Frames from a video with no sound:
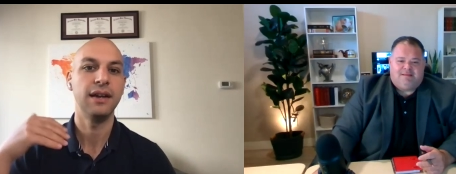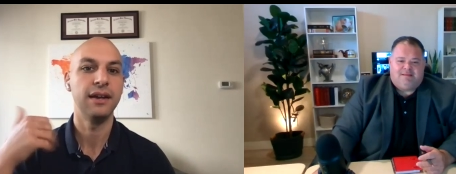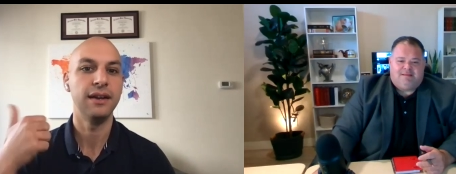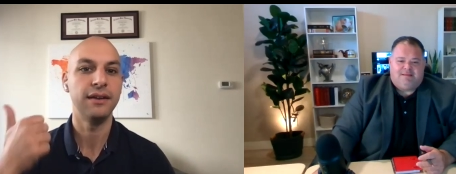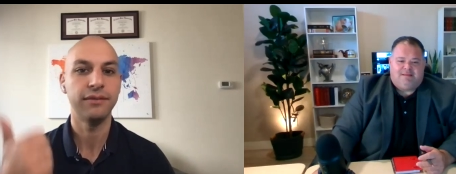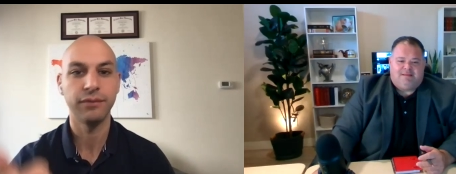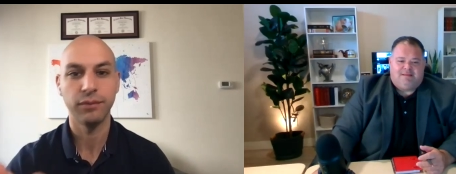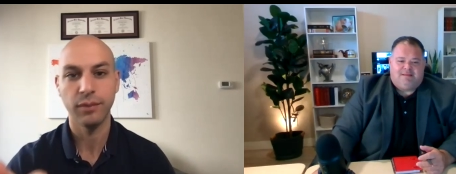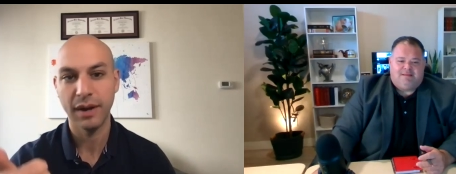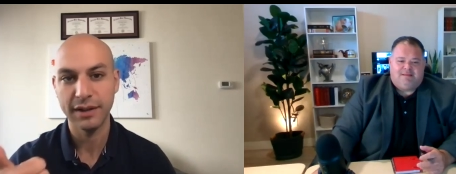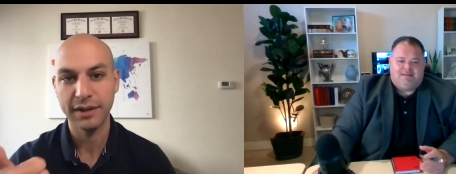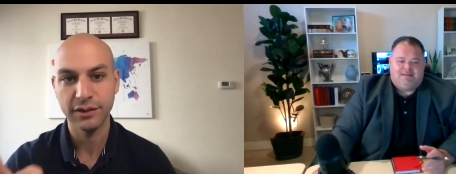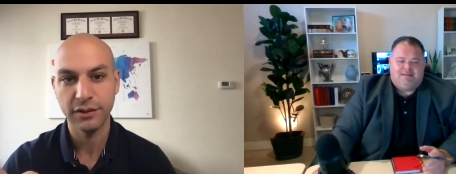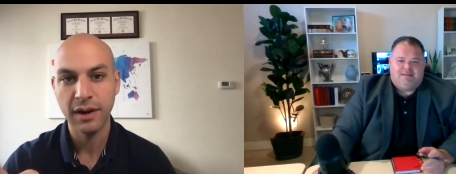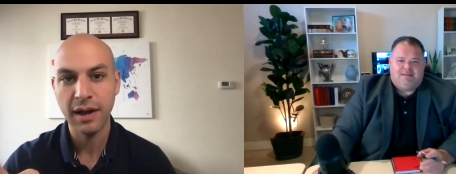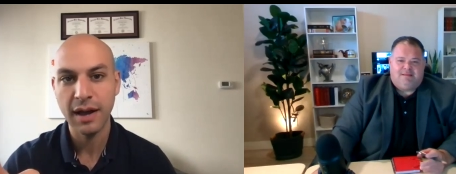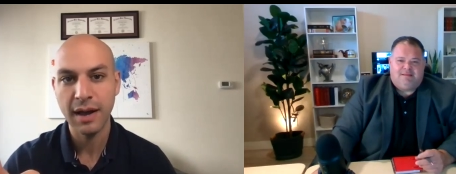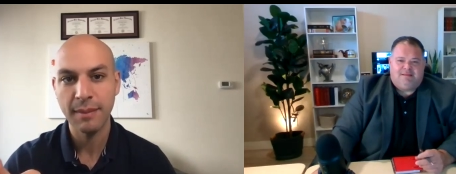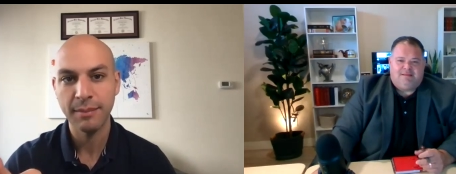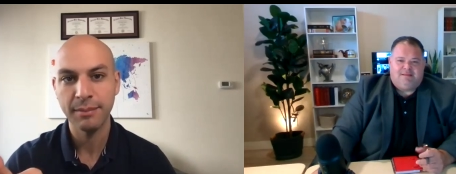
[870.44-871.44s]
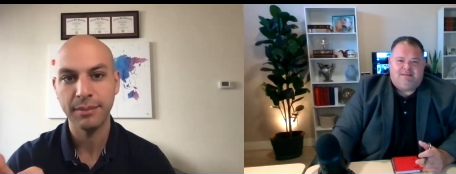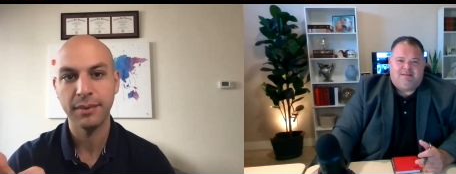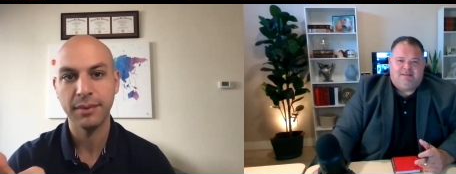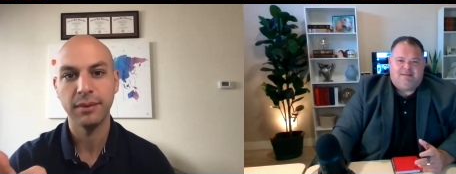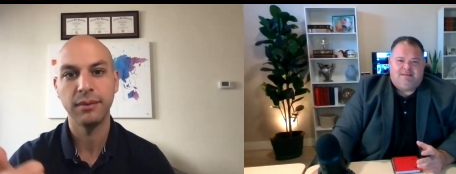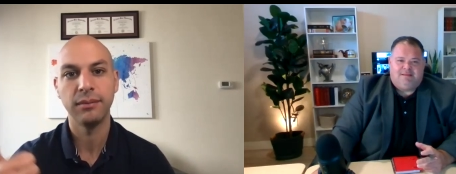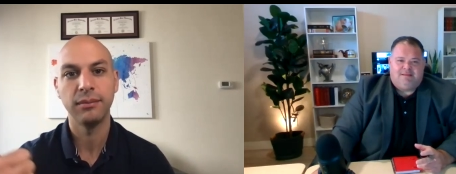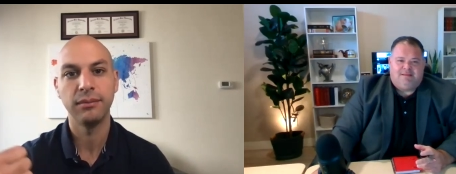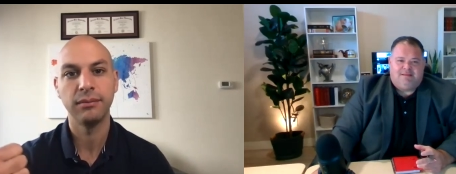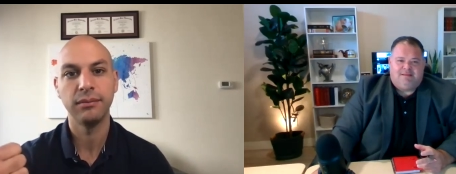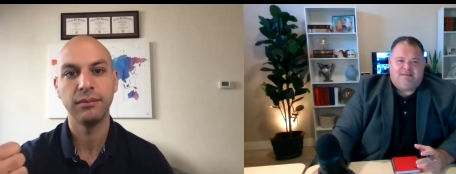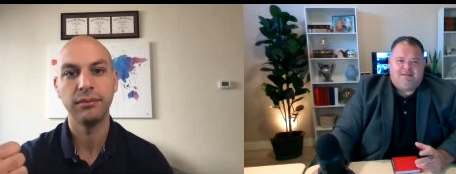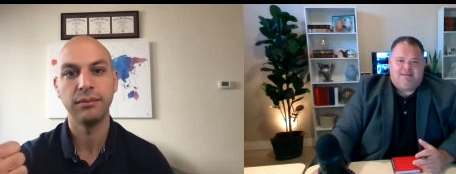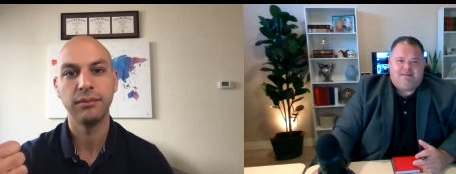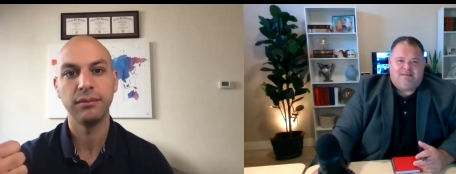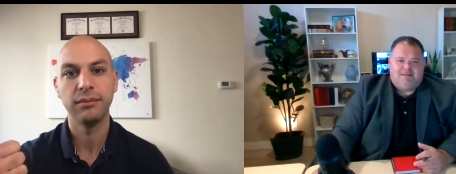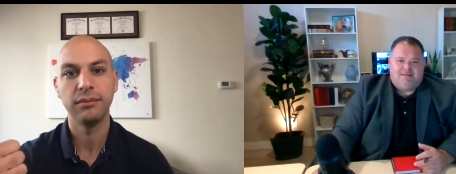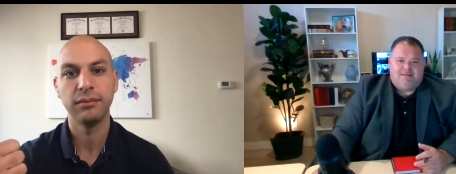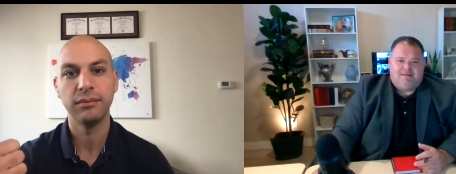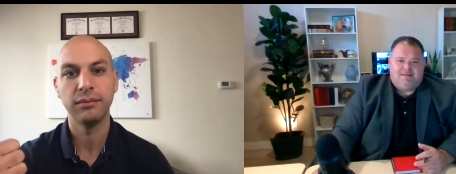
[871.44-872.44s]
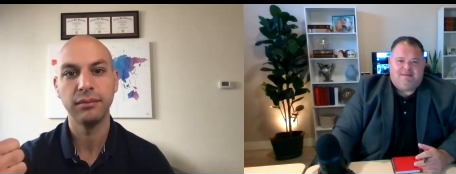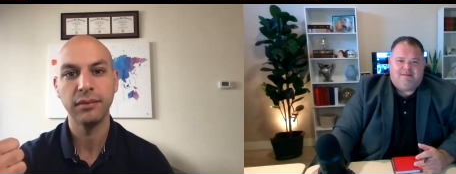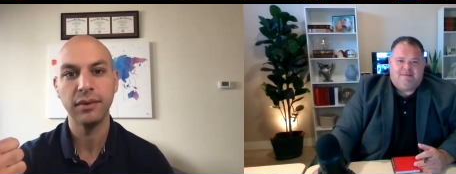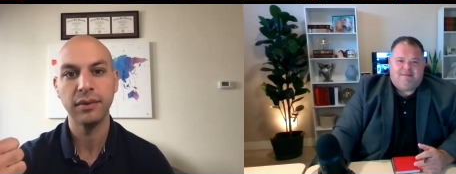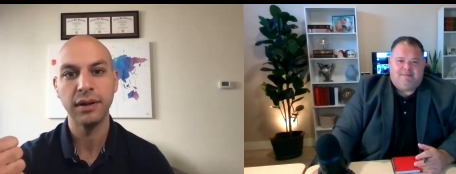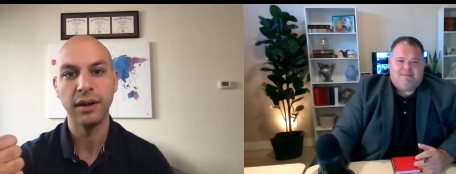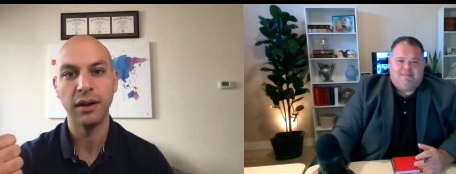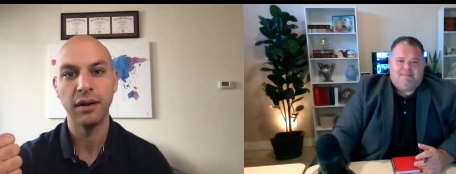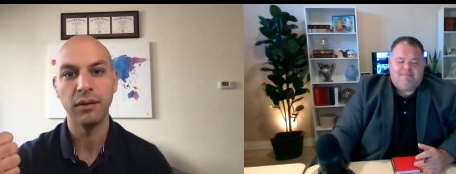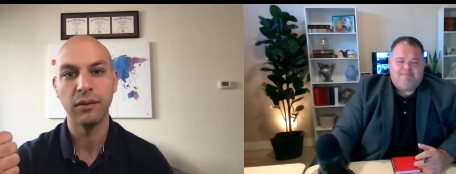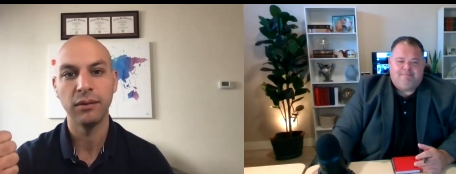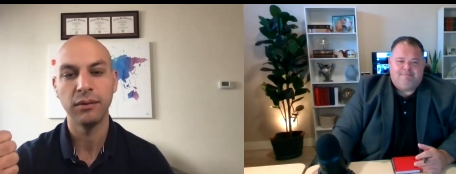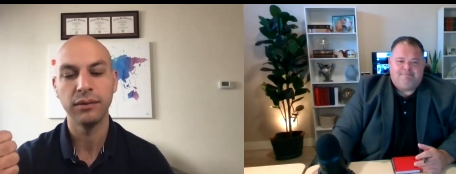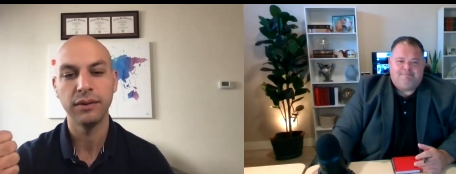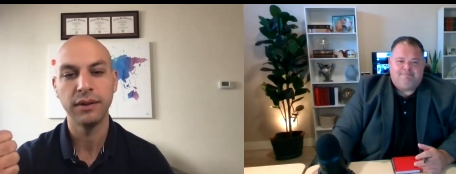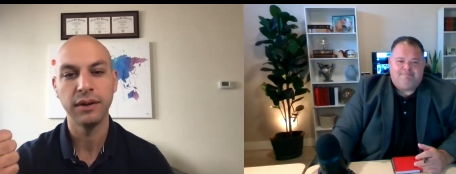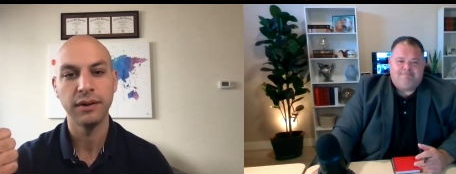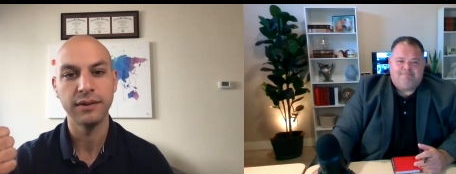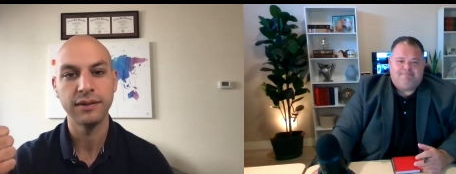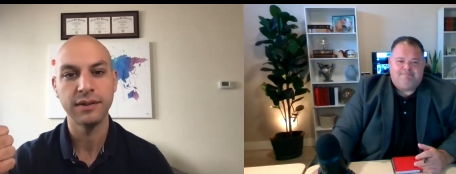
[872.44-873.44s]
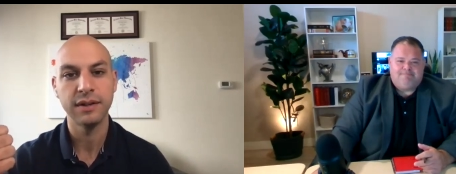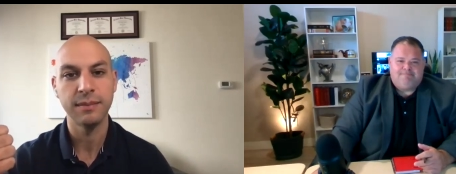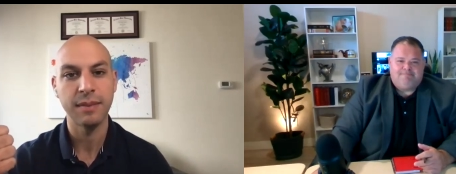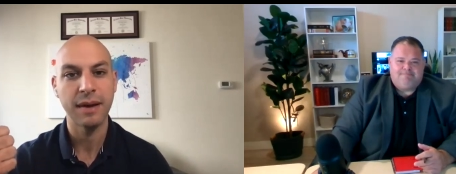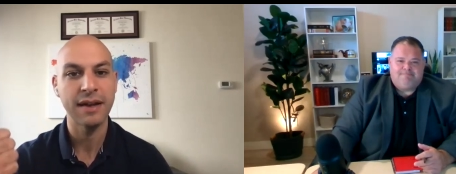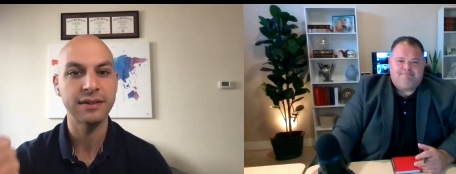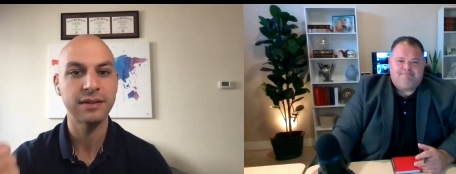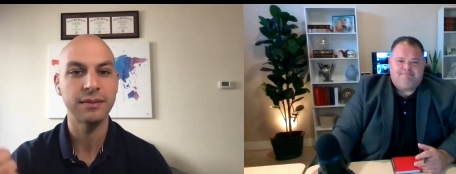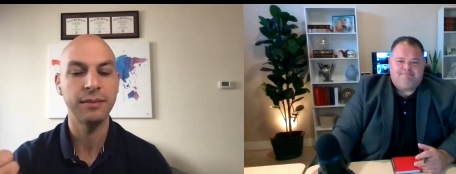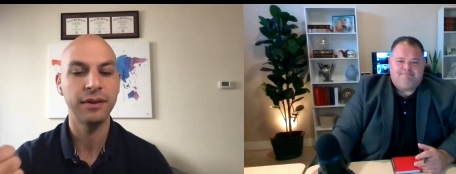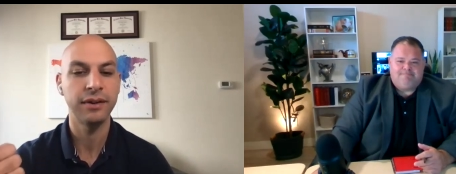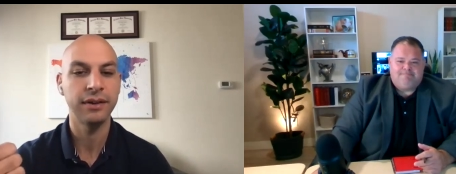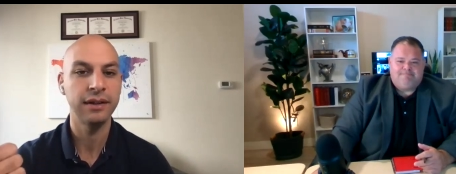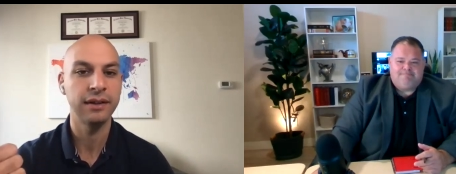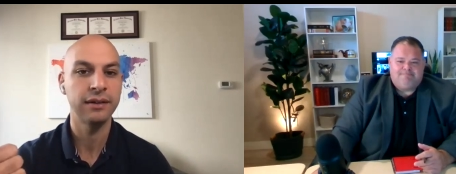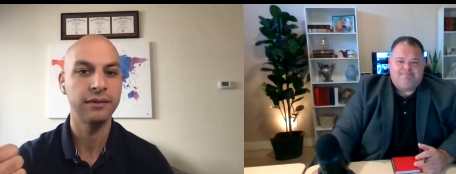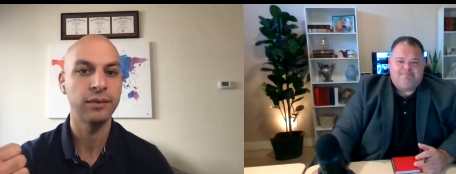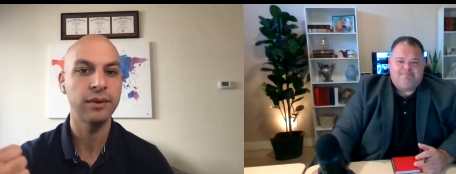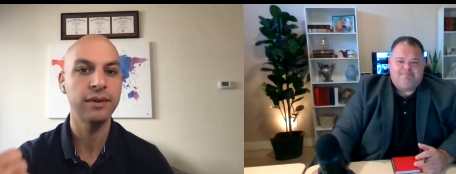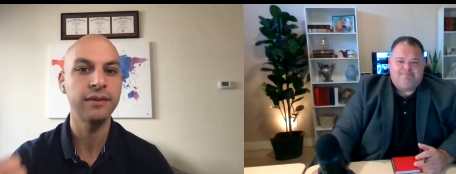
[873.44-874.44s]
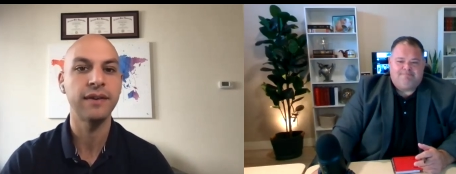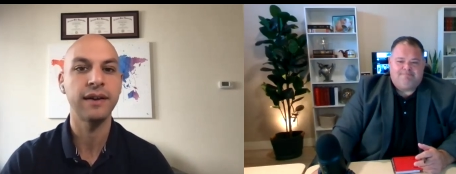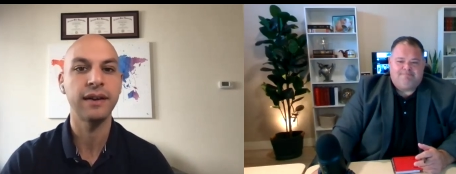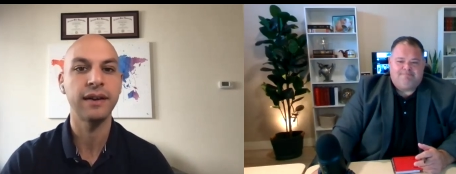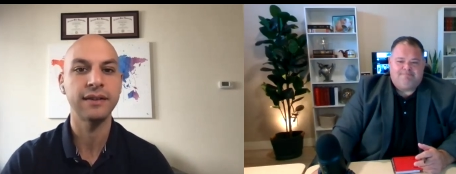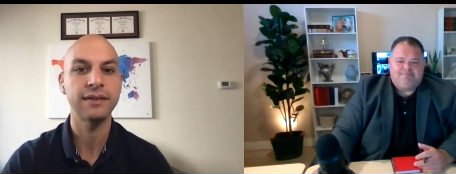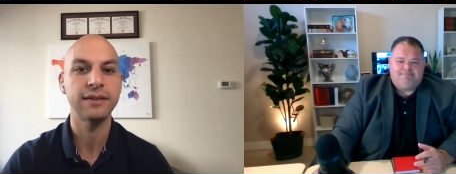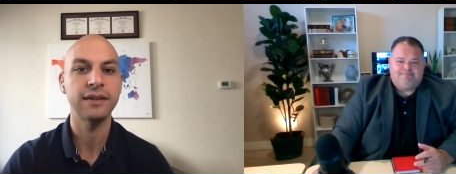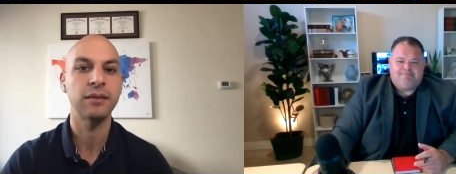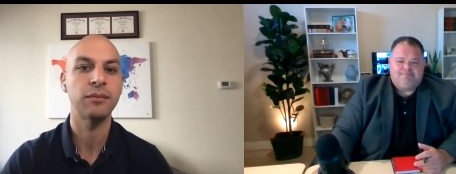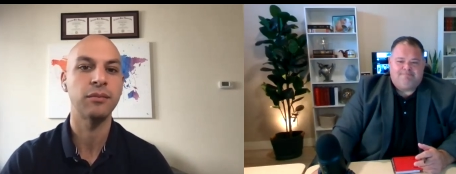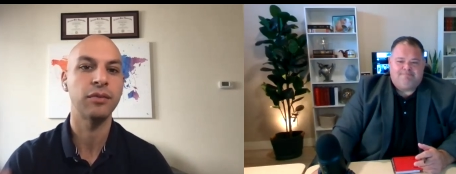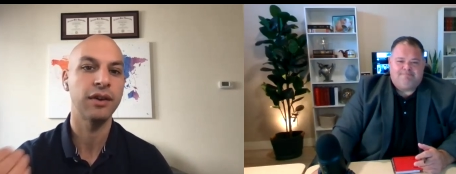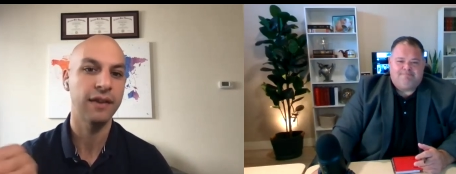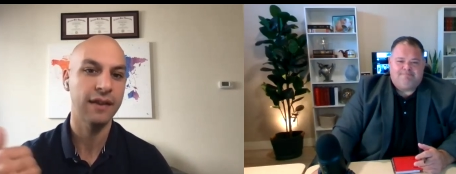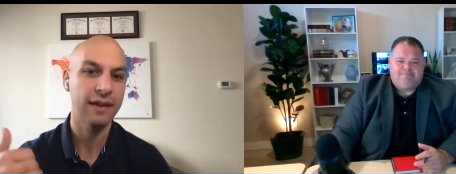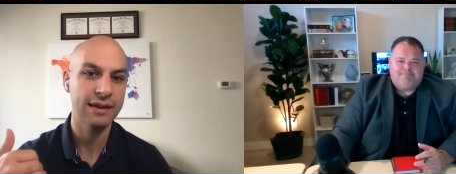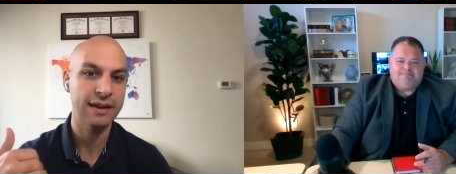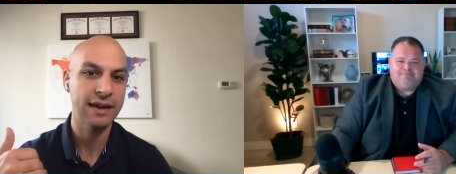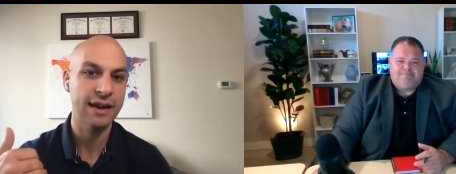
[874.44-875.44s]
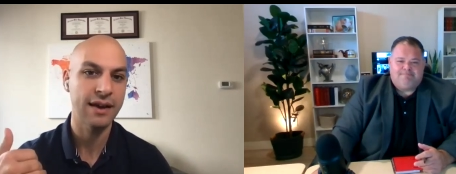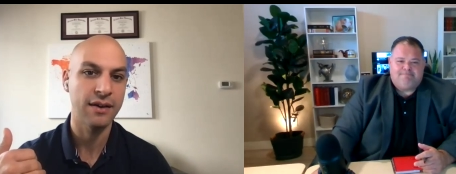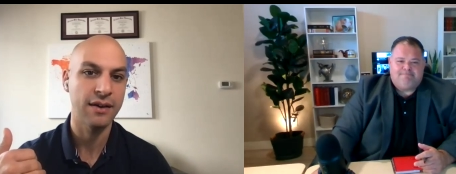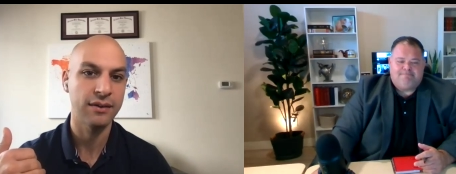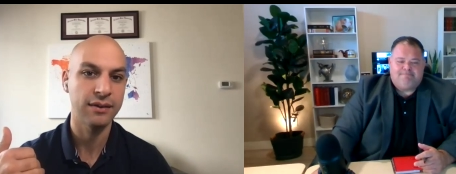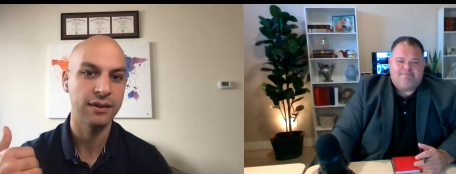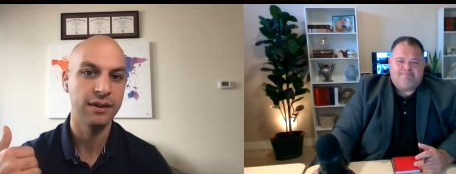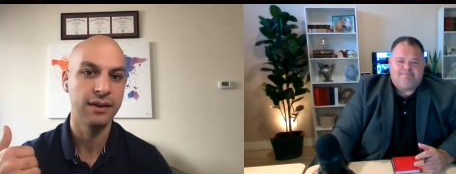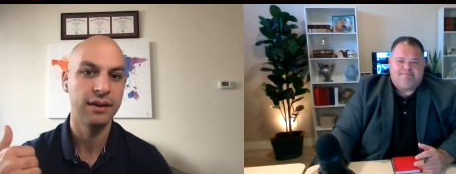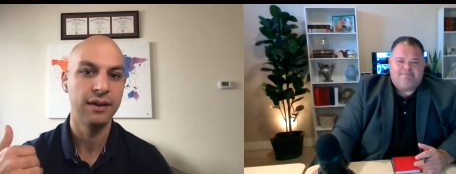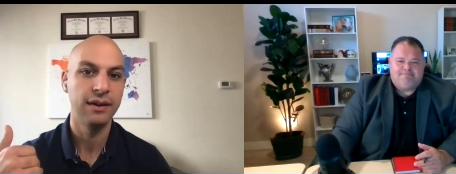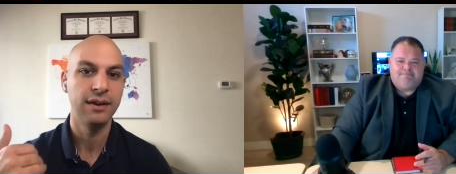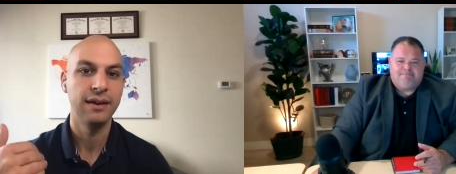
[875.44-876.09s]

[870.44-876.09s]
Speaker 1: if rates drop, you know, there's the possibility of refinancing and bringing it down.